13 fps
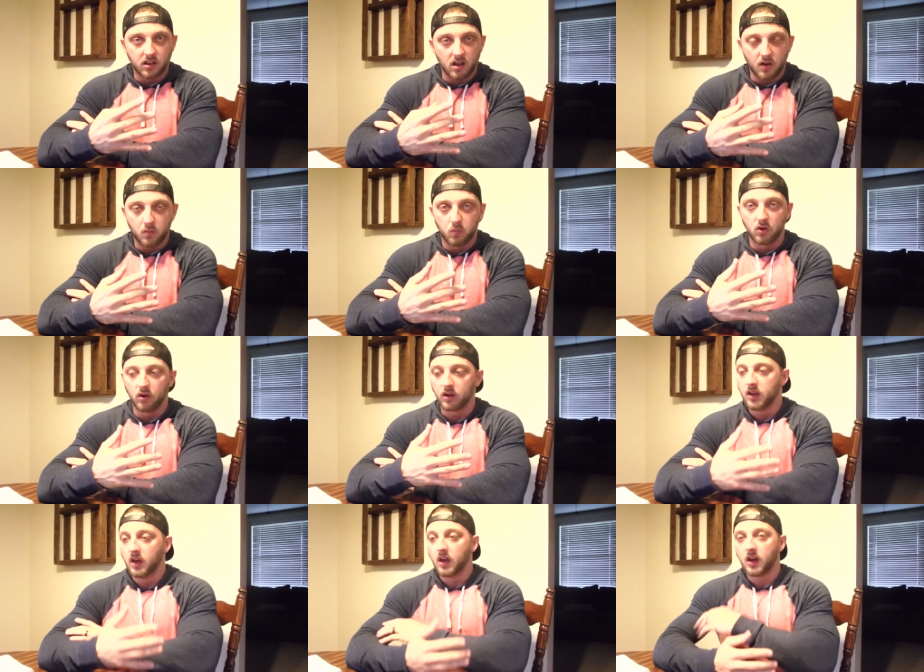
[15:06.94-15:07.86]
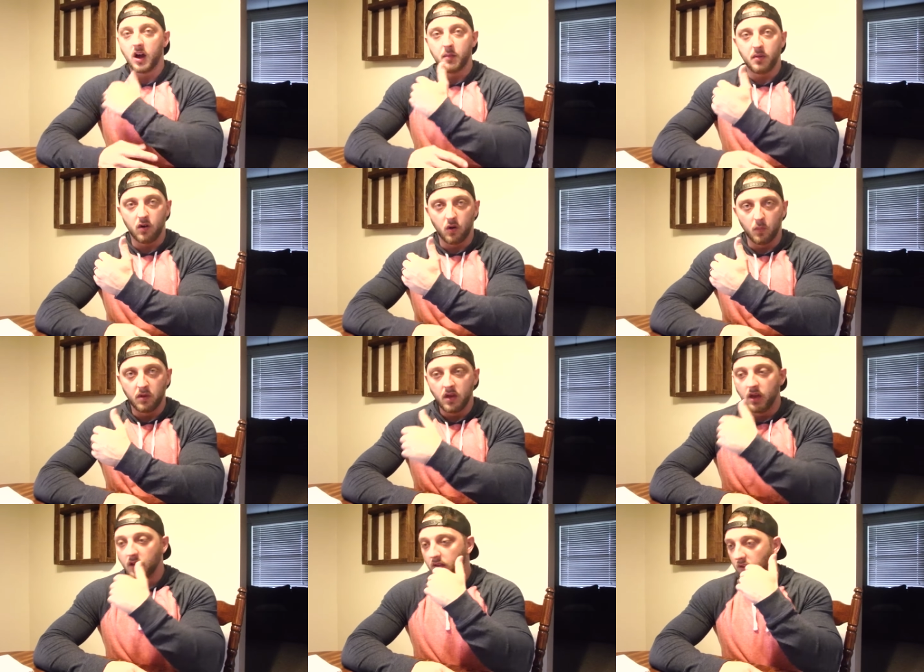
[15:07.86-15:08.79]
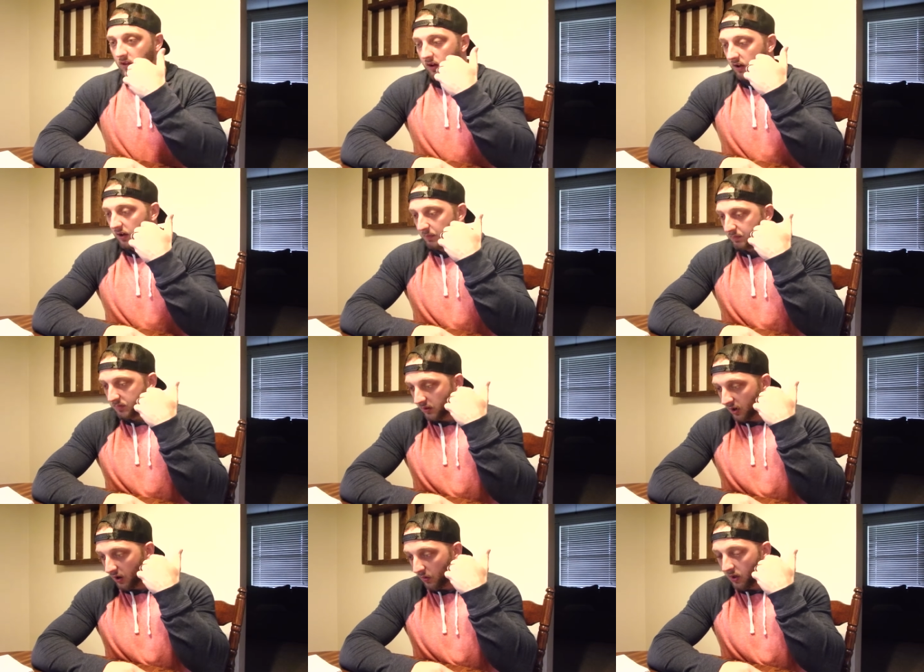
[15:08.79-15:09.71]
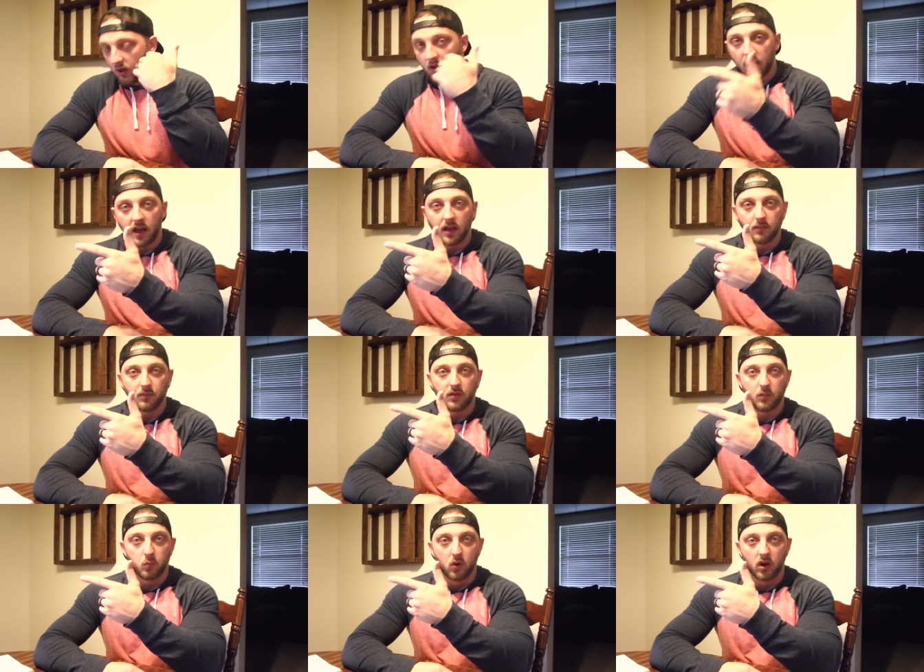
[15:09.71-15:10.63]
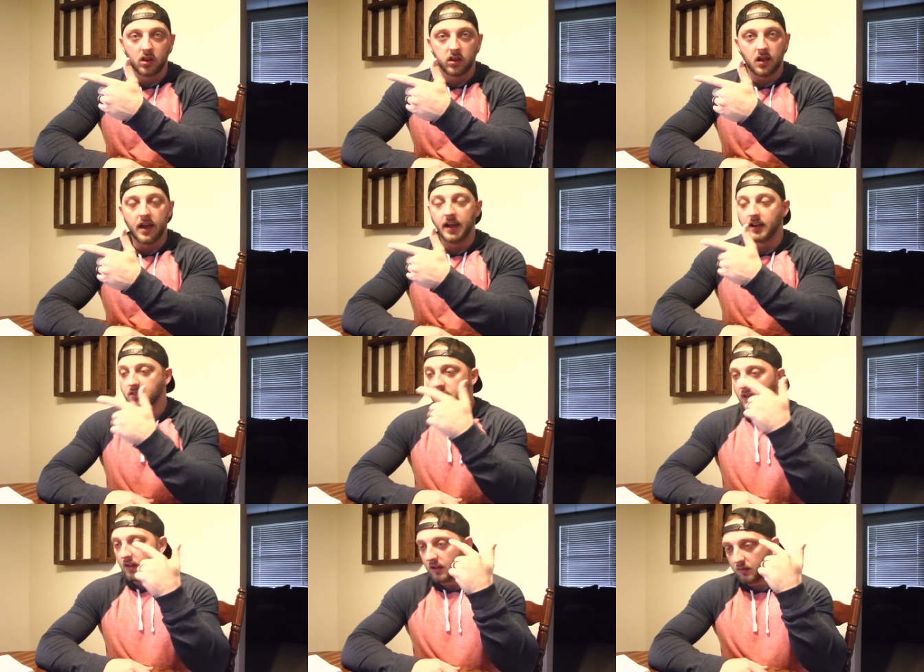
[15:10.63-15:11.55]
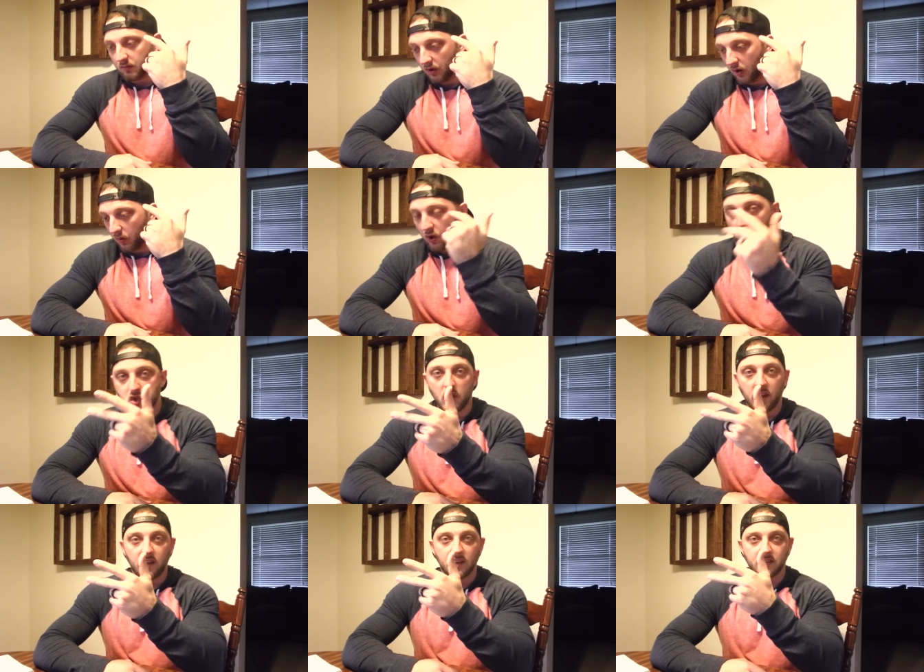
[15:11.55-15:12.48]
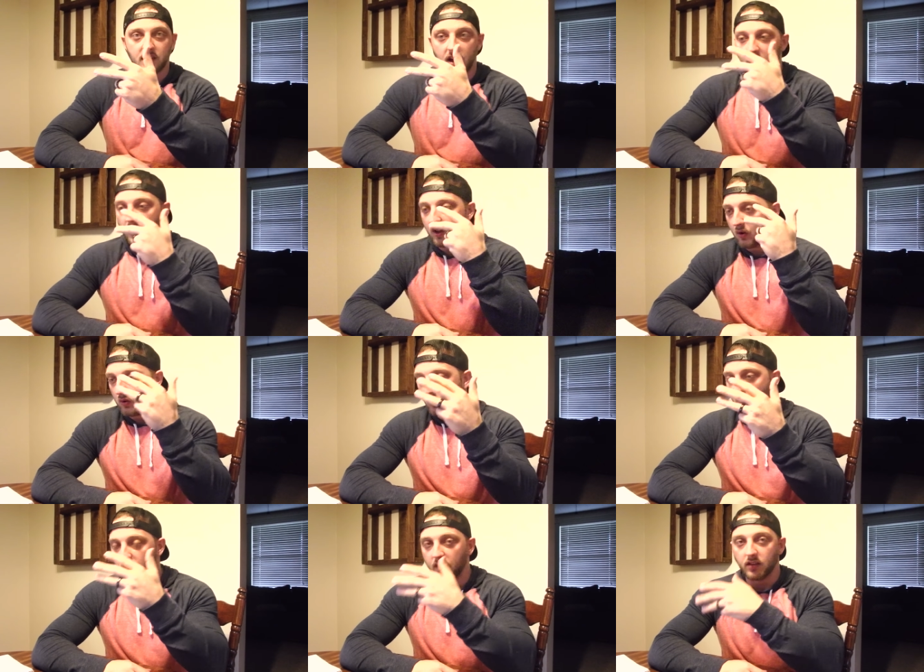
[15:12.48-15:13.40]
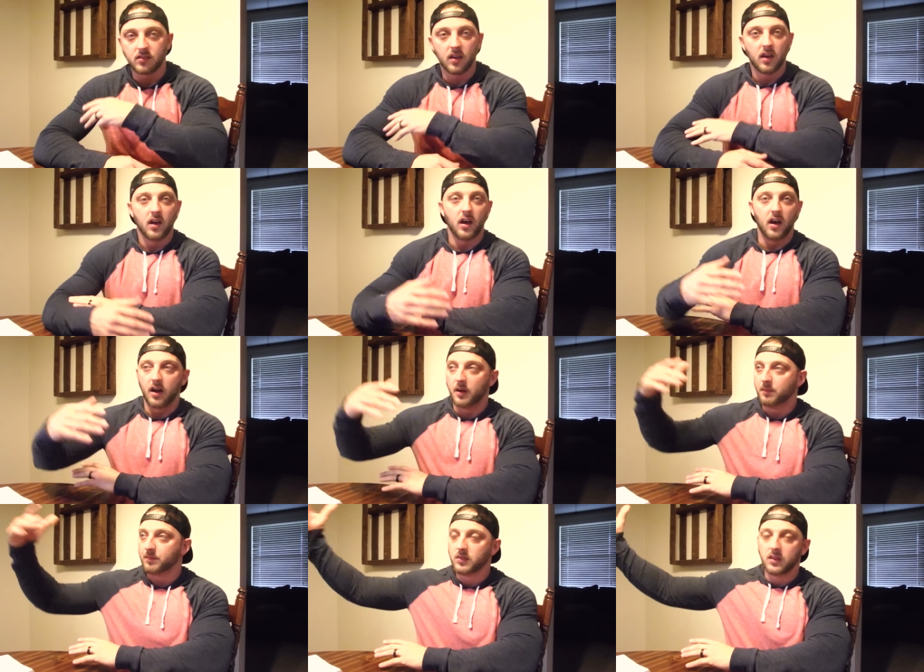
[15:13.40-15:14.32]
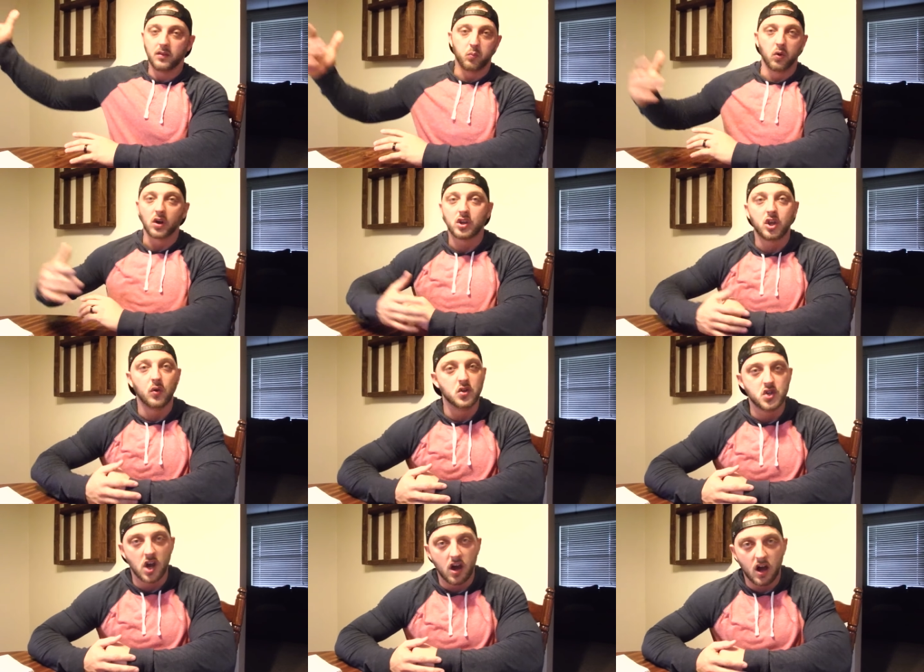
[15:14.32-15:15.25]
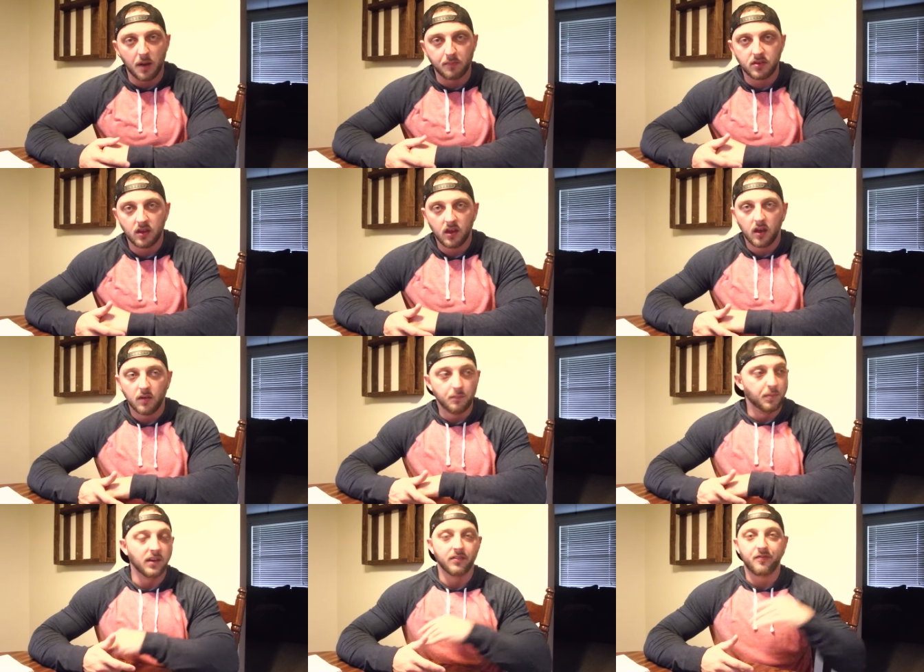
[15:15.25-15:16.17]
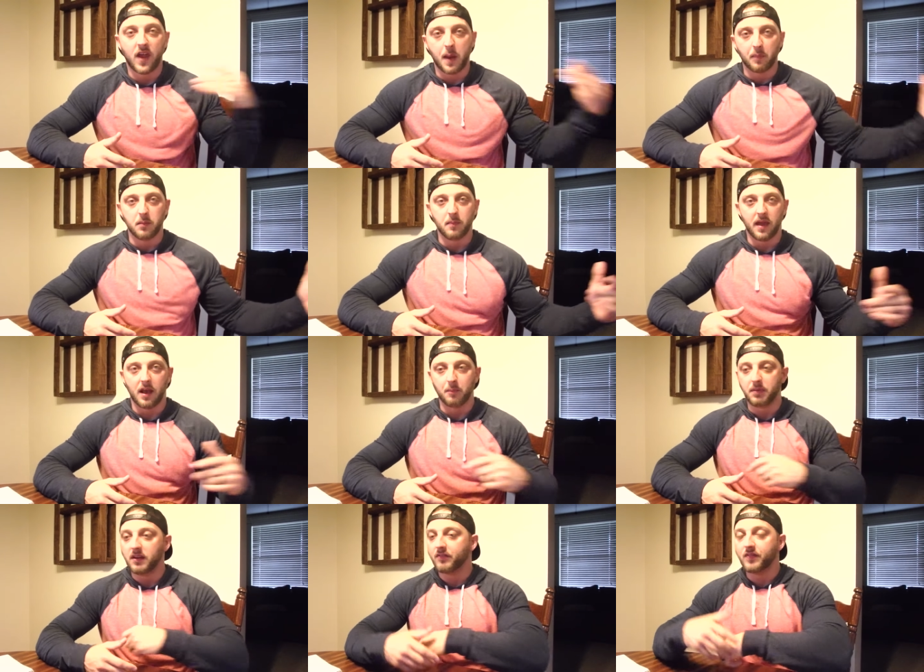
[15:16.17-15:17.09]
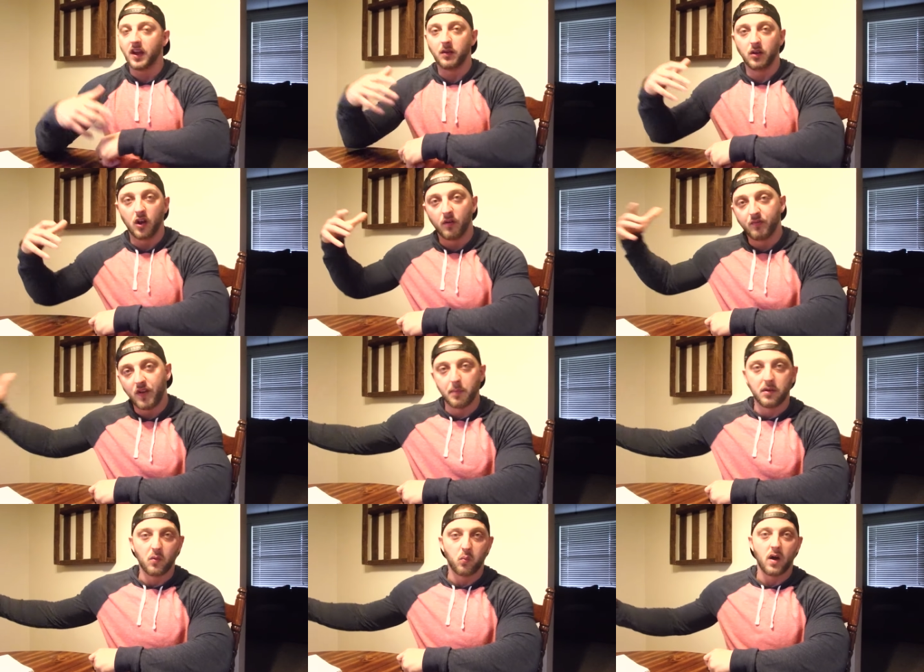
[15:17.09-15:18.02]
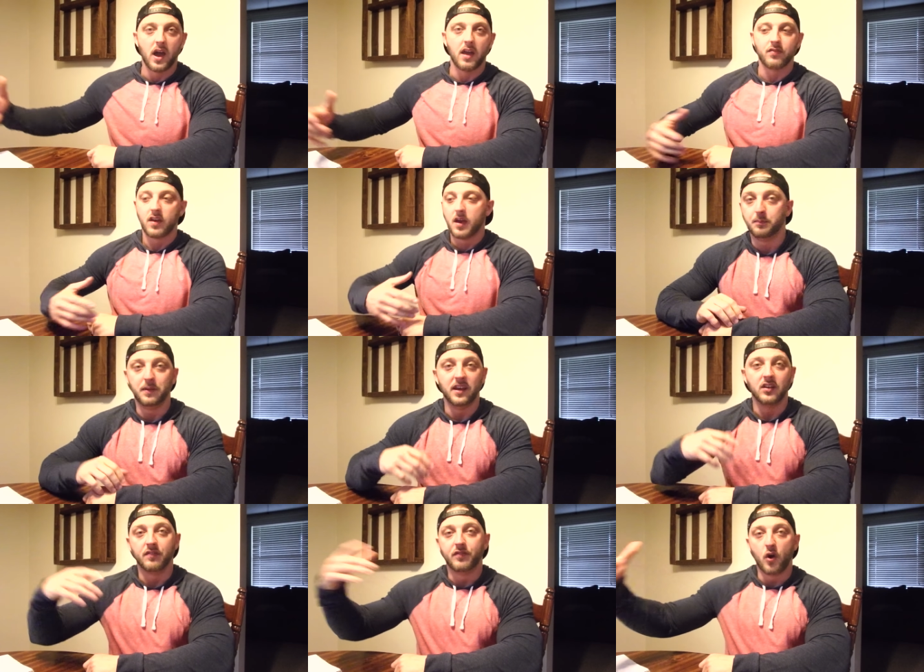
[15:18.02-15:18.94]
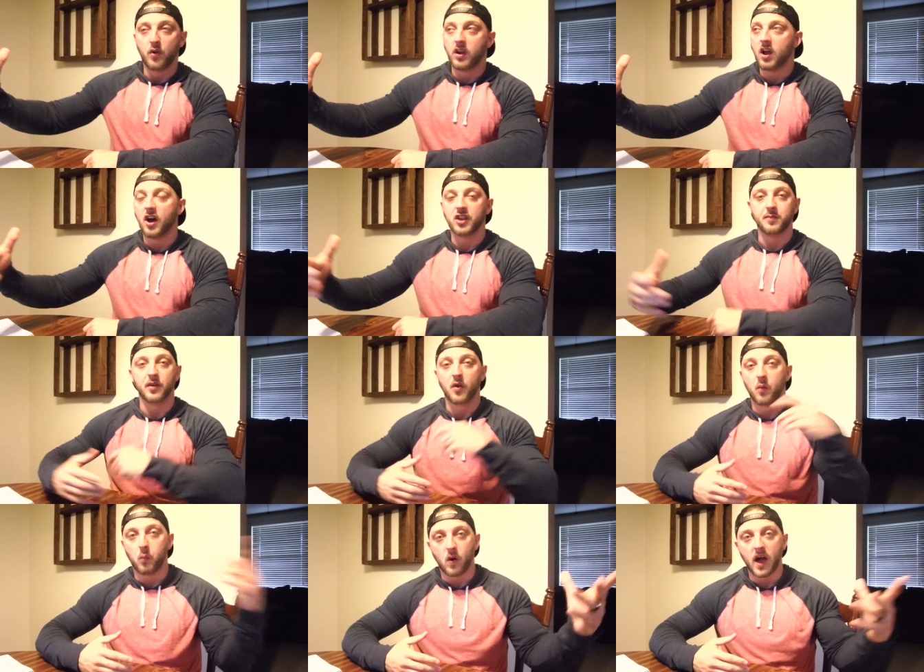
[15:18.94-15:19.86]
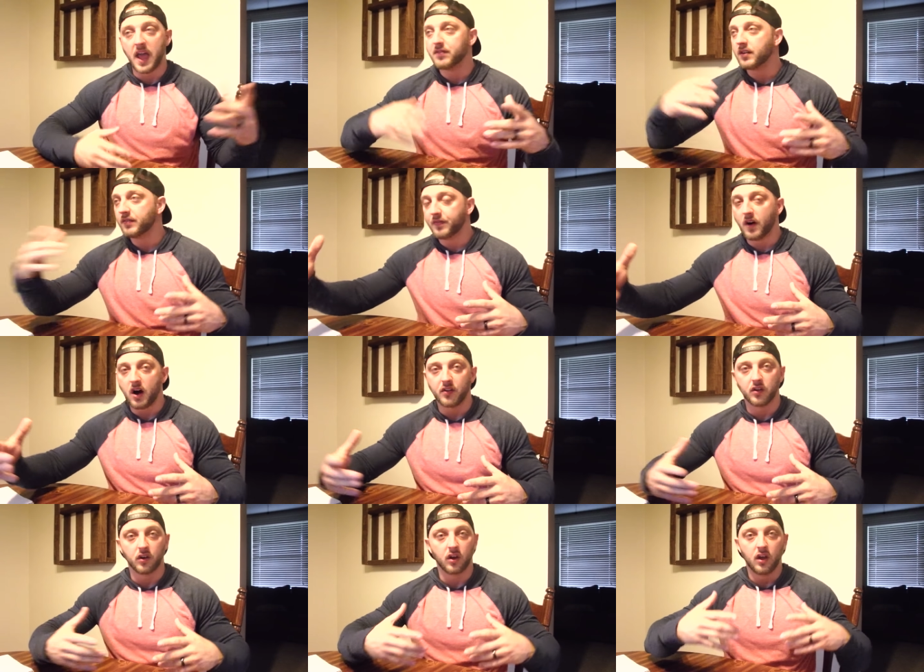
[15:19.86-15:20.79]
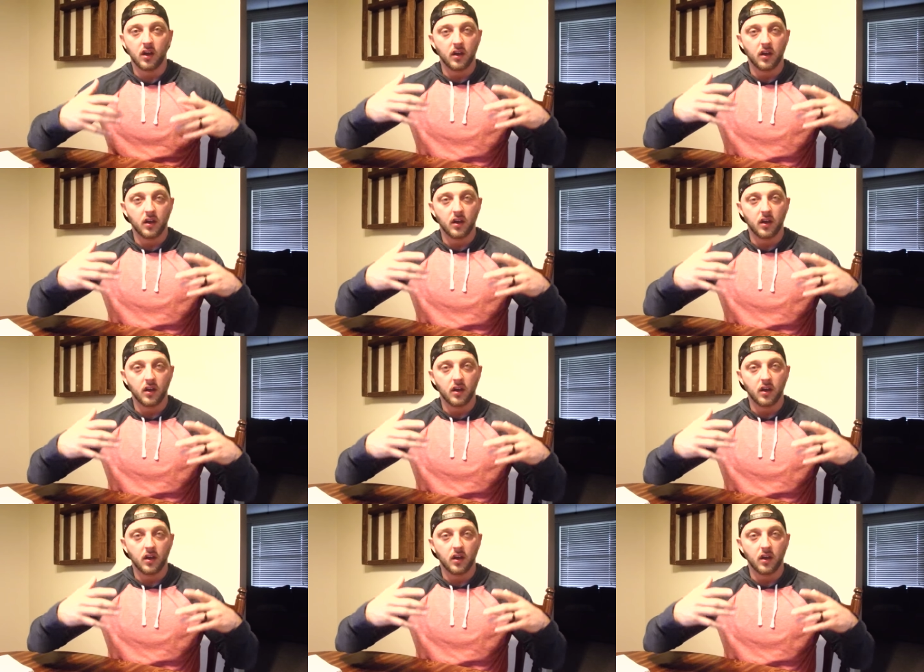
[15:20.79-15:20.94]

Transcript: o'clock work, come home, you know, work clients, you know, go train this guy, go do this, work 2 jobs, be a family man, be a family wife, be a devoted husband, wife, father,